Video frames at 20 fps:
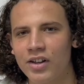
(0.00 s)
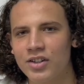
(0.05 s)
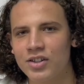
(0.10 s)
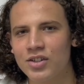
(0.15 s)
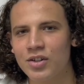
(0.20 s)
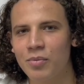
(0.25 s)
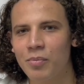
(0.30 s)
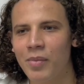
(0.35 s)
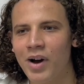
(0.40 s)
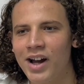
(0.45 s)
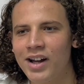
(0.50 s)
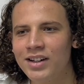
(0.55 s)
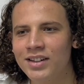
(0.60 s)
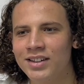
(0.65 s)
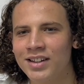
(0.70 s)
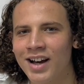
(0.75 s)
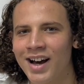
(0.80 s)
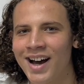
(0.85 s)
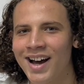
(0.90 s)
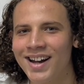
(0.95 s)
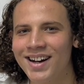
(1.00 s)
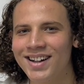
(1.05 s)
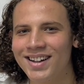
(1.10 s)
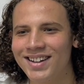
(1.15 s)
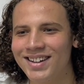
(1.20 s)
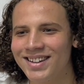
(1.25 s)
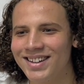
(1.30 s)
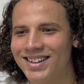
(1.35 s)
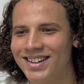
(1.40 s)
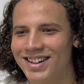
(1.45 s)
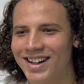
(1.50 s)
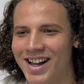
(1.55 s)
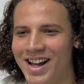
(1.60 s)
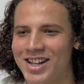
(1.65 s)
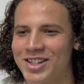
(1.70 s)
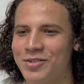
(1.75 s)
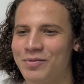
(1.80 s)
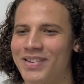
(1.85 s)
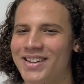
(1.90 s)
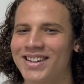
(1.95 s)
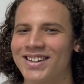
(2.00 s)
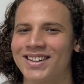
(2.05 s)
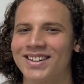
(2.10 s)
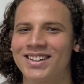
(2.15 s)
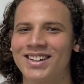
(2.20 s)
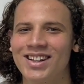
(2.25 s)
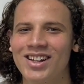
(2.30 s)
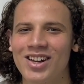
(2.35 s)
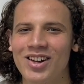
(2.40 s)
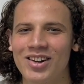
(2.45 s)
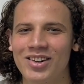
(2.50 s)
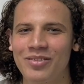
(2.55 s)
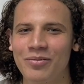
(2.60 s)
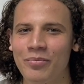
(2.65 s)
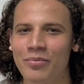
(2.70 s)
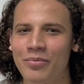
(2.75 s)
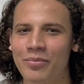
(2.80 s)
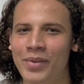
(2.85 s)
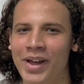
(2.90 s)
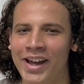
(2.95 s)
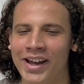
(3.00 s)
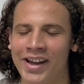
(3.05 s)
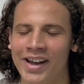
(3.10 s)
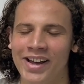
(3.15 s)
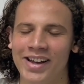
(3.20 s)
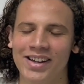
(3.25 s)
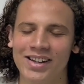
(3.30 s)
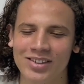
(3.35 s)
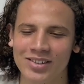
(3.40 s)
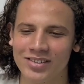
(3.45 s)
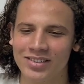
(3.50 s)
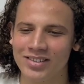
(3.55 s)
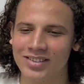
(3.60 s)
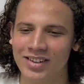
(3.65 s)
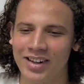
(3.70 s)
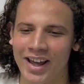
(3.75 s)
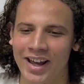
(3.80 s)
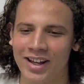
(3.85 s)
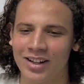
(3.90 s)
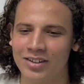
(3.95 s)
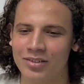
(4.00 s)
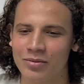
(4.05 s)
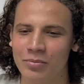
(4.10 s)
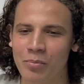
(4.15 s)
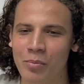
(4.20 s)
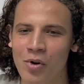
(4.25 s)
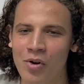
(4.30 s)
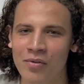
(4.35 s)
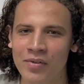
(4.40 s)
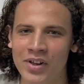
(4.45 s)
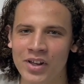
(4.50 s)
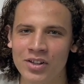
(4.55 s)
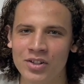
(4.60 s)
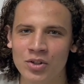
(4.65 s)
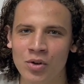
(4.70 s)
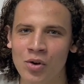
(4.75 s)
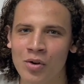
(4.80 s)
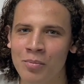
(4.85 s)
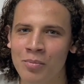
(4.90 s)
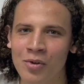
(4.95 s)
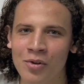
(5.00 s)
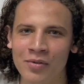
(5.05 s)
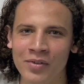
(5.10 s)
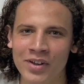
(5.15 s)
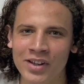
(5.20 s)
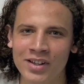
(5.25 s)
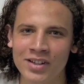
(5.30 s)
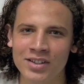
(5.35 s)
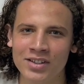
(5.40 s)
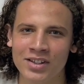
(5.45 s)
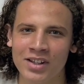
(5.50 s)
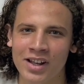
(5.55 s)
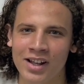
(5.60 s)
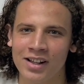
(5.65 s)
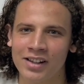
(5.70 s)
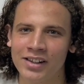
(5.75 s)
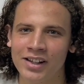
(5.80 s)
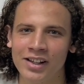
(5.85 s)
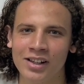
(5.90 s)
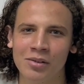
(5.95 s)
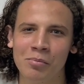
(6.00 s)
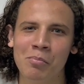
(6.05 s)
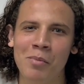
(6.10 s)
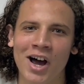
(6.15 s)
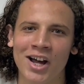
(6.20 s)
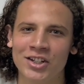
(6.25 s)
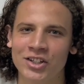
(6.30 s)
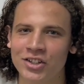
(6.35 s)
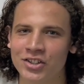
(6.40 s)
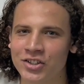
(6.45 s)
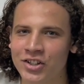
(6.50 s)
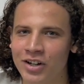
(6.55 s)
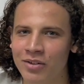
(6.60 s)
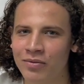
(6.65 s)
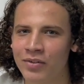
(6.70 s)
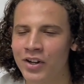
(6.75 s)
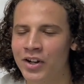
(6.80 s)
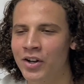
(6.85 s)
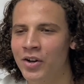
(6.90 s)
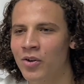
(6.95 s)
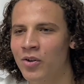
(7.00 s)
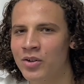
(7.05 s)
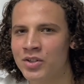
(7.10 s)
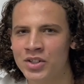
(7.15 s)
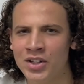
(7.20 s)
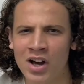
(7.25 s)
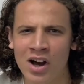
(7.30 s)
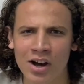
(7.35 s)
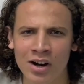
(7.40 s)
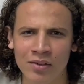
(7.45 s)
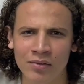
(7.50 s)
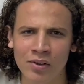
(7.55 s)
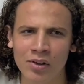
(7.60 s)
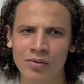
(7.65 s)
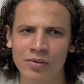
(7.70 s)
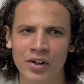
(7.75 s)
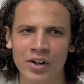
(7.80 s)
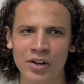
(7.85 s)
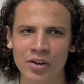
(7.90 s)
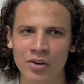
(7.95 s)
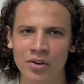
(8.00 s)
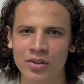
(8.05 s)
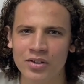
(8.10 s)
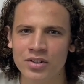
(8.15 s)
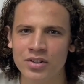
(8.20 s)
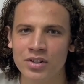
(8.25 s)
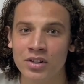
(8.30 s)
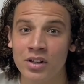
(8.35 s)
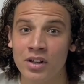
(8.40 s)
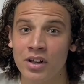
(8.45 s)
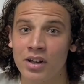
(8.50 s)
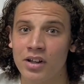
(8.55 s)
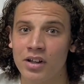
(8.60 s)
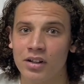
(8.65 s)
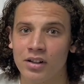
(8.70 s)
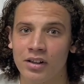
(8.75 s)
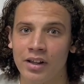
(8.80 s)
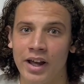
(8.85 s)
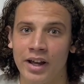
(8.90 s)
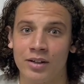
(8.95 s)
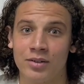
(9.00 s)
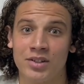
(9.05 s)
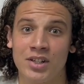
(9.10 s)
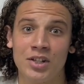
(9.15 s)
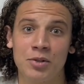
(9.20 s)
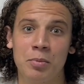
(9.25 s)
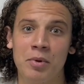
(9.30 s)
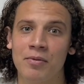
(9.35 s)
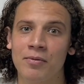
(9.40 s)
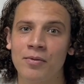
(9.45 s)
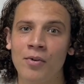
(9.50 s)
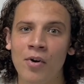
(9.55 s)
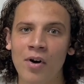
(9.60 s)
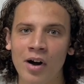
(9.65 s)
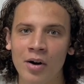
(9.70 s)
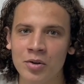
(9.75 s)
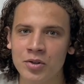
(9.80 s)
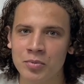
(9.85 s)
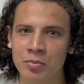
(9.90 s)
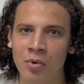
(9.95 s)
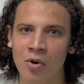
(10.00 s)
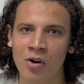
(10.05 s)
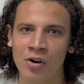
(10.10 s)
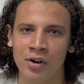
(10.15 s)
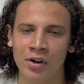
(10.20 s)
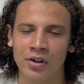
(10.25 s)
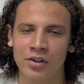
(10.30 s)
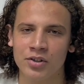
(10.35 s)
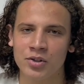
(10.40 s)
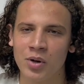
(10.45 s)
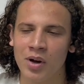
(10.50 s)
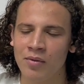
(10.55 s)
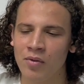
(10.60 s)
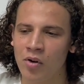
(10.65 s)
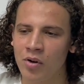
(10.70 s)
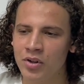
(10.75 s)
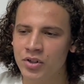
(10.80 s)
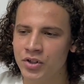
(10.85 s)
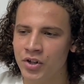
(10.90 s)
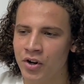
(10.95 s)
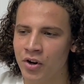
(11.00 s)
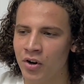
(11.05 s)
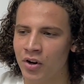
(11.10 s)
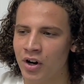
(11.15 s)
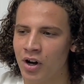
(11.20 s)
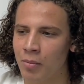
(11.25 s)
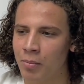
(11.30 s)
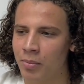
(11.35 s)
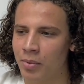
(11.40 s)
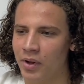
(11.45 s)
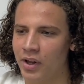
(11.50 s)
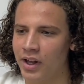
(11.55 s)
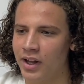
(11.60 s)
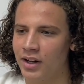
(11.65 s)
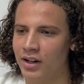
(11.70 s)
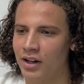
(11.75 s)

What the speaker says: So my dad has been making like movies, home movies, little magic trick videos, carnival videos, like since before I was born. So I've always grown up in